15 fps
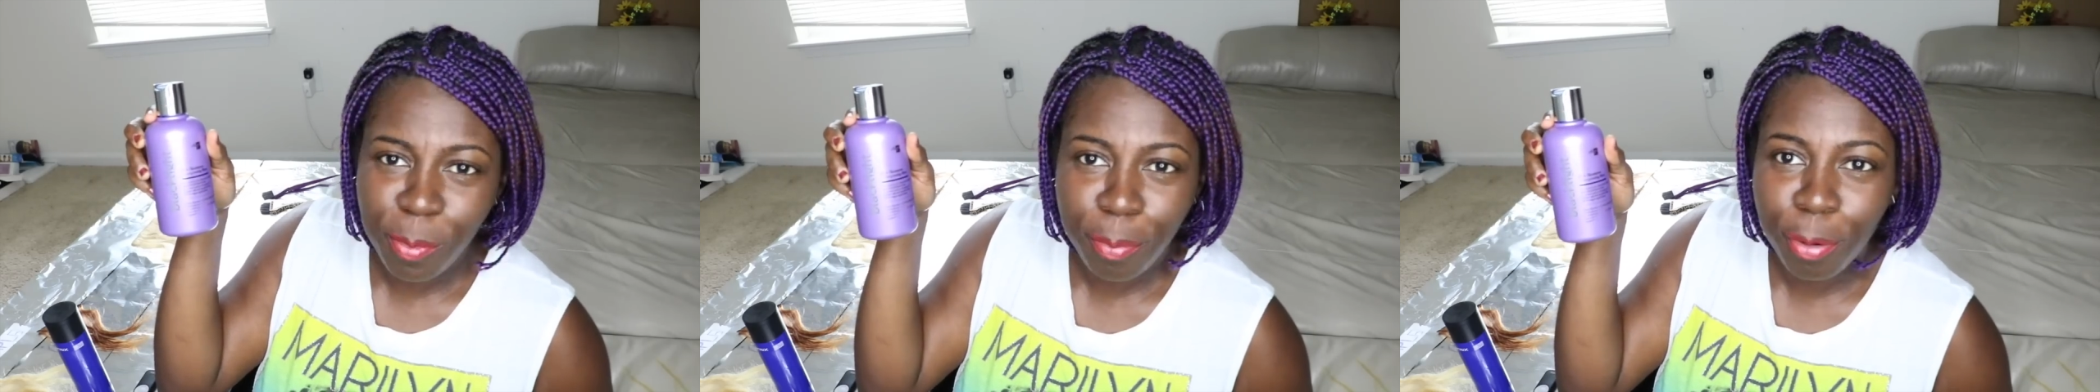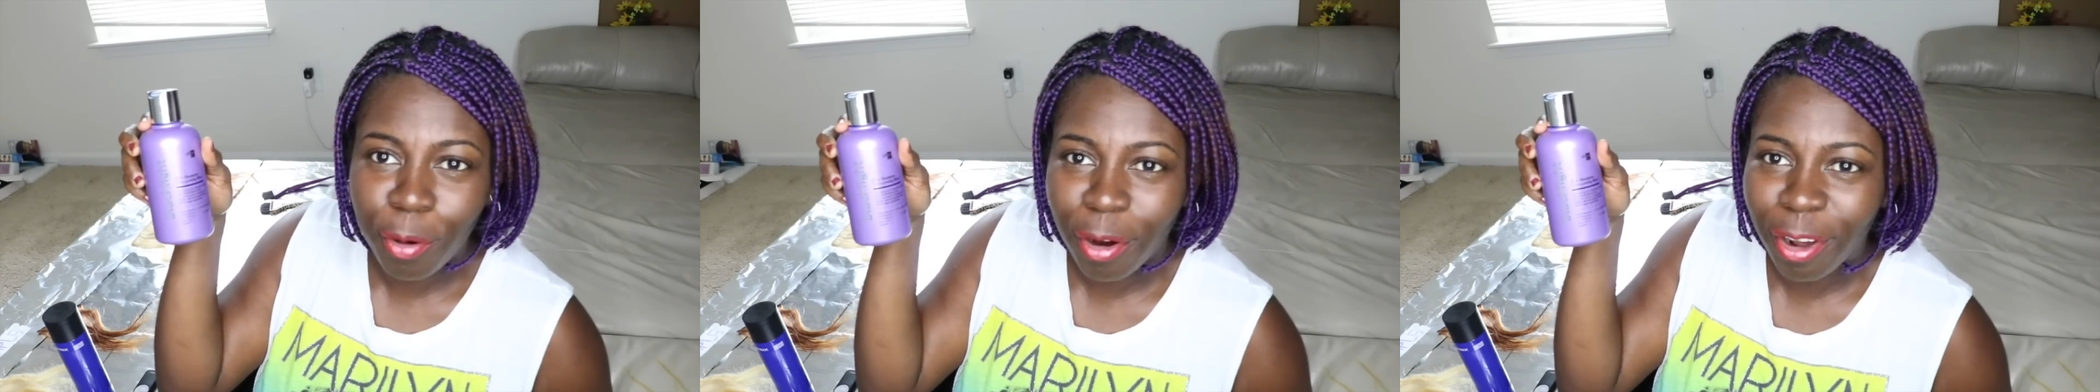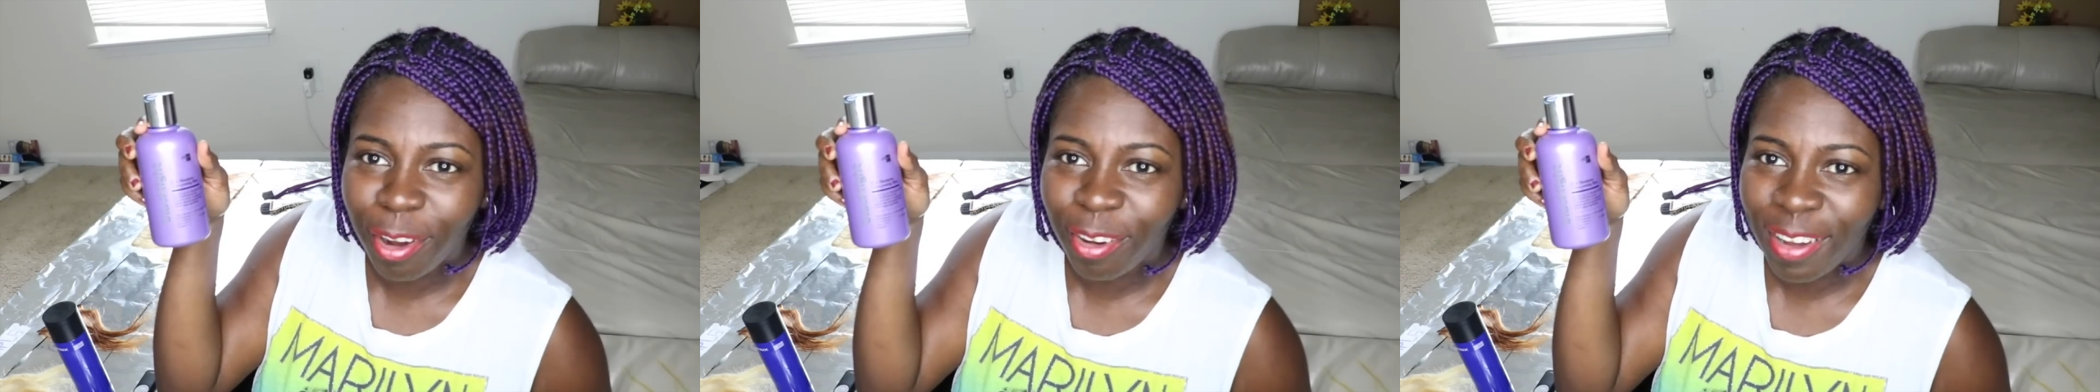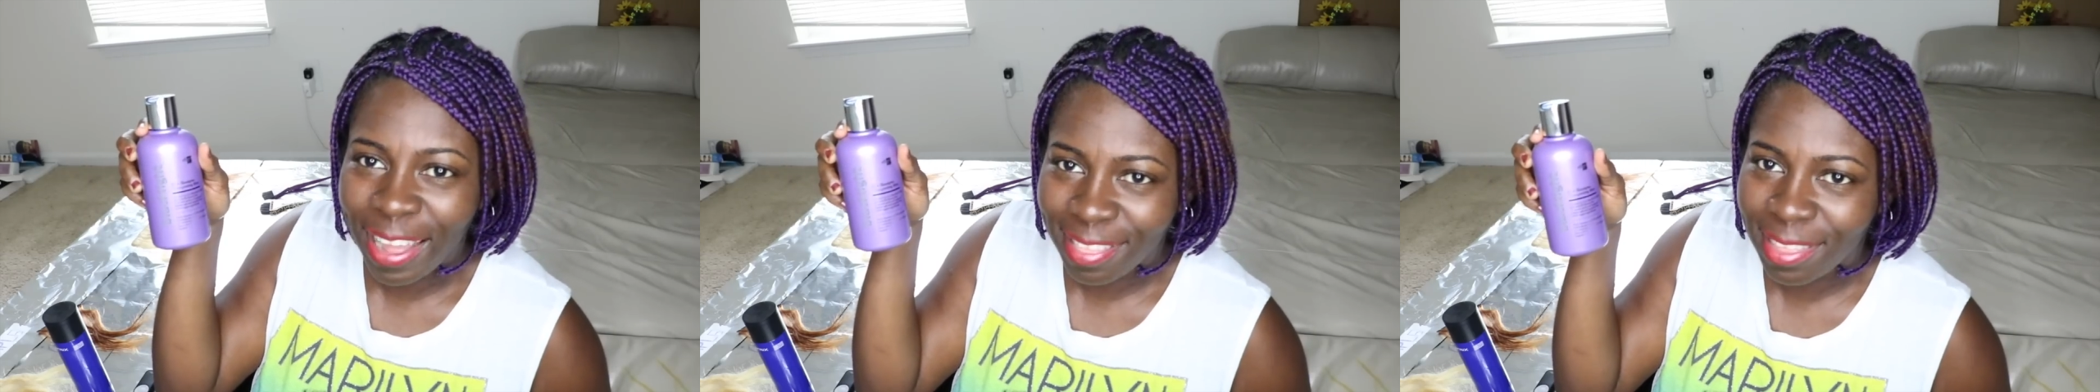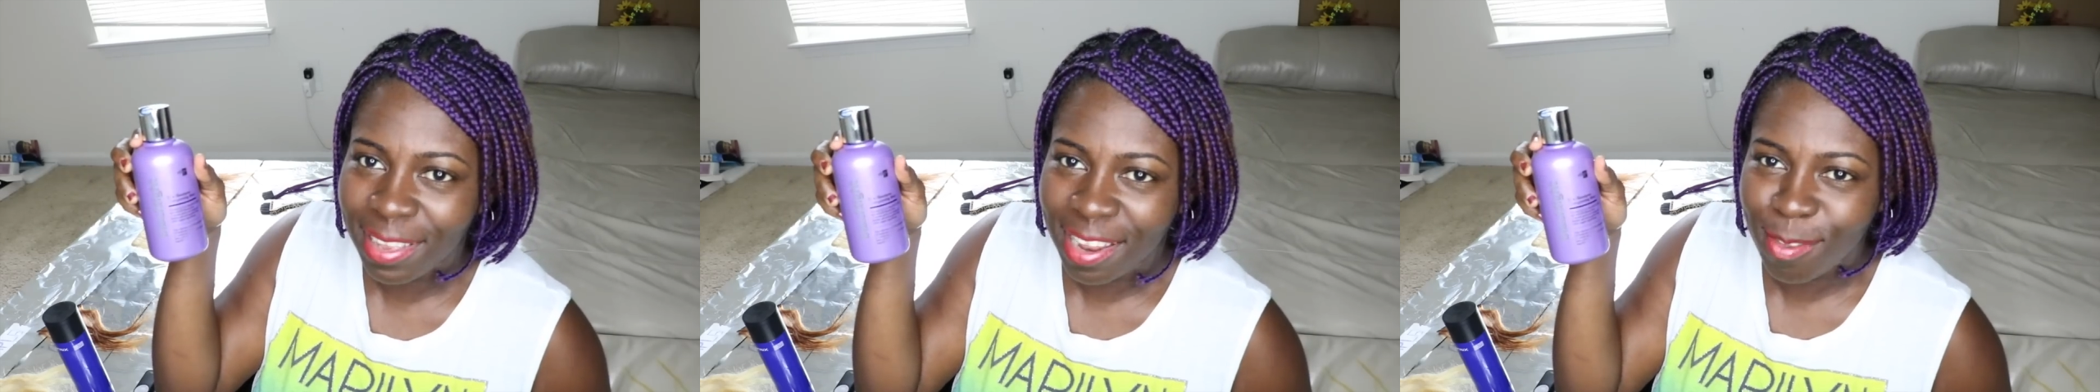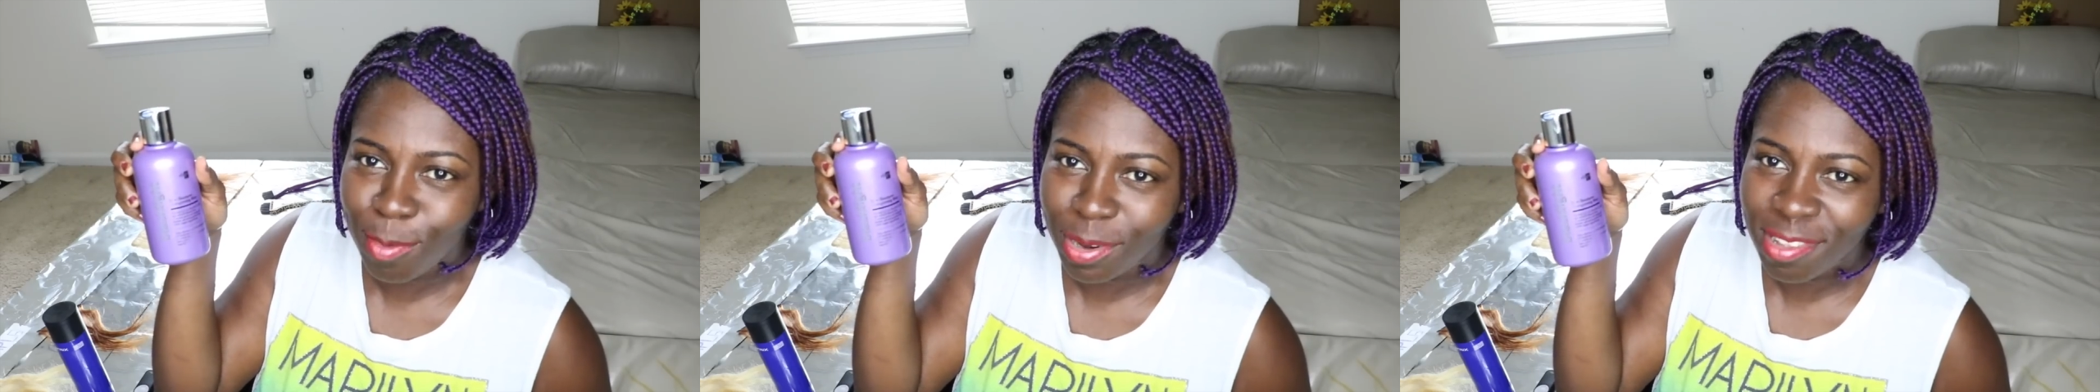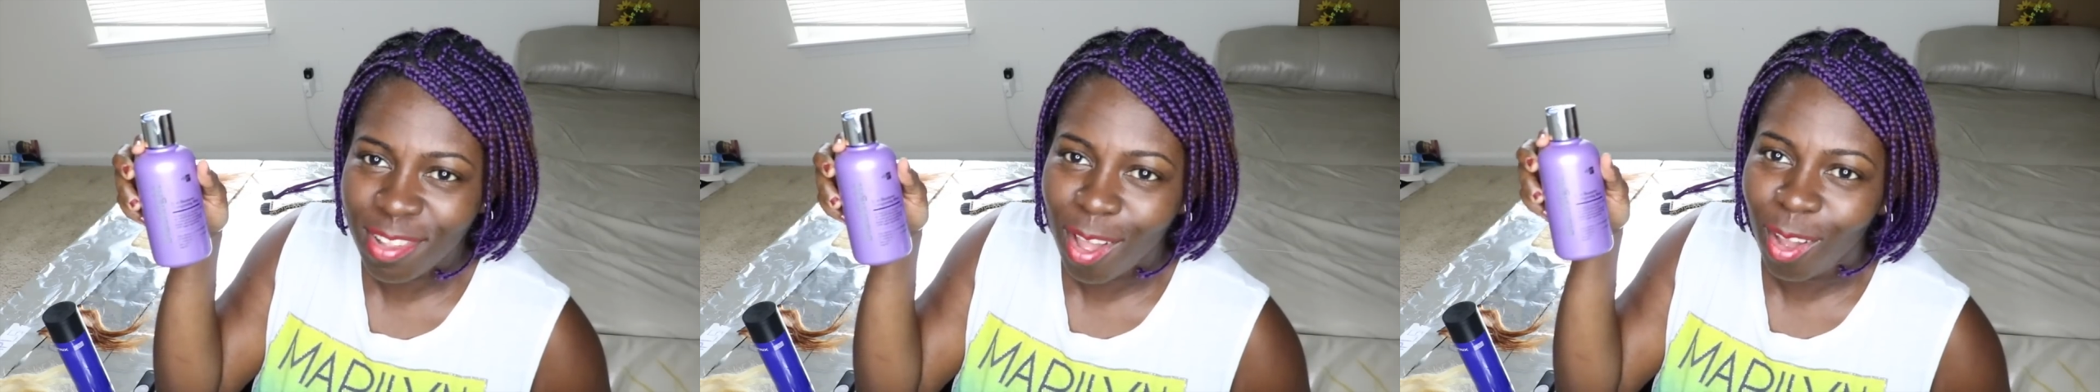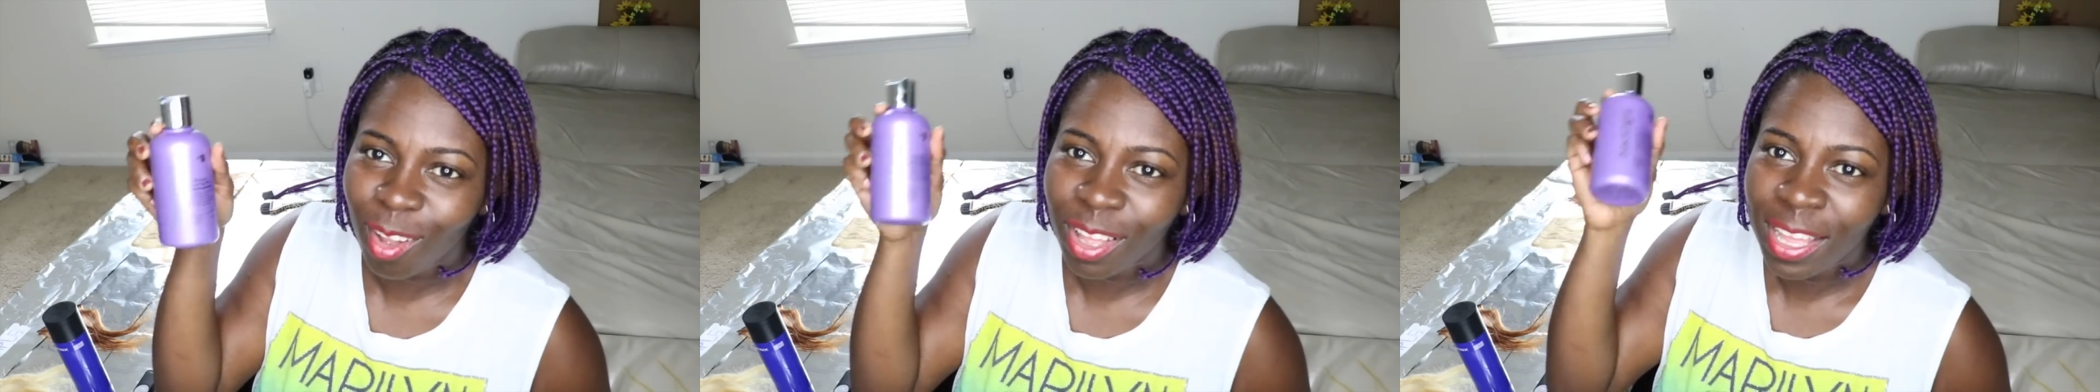Pro. I think that's what it's
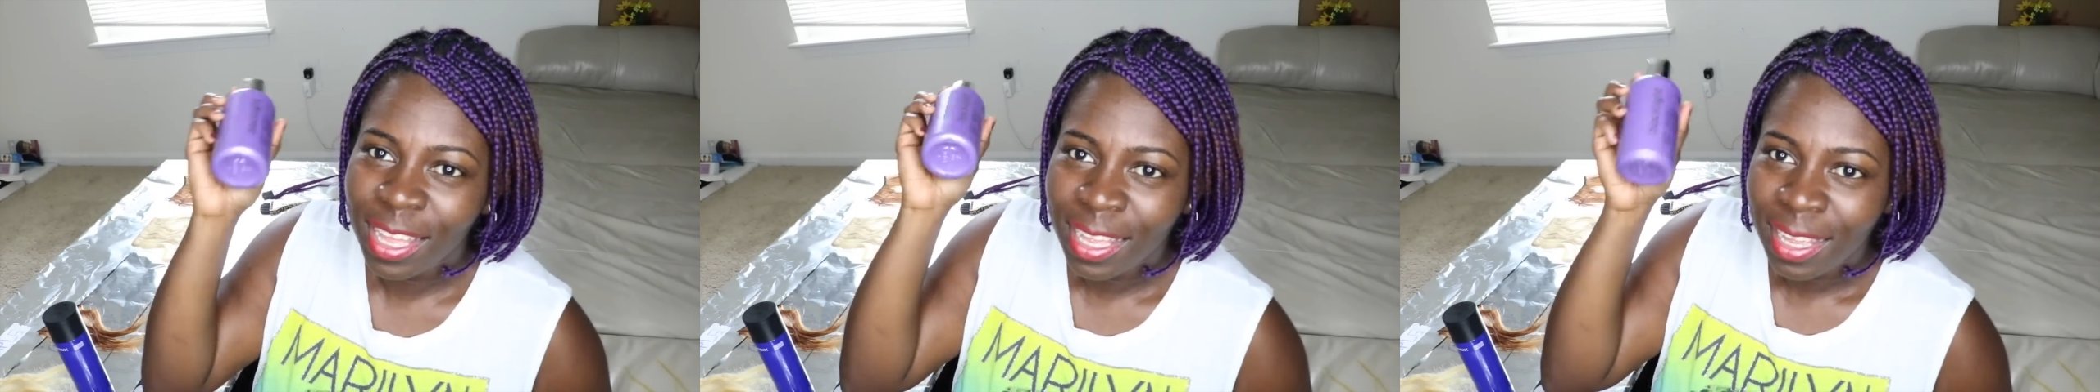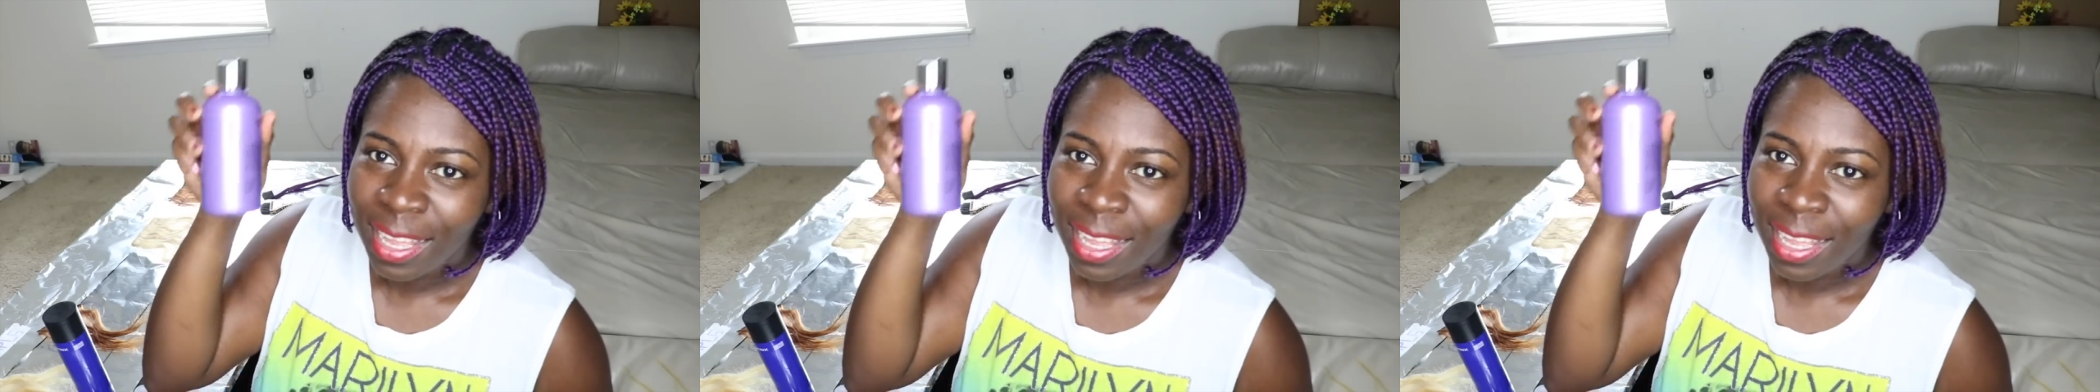called.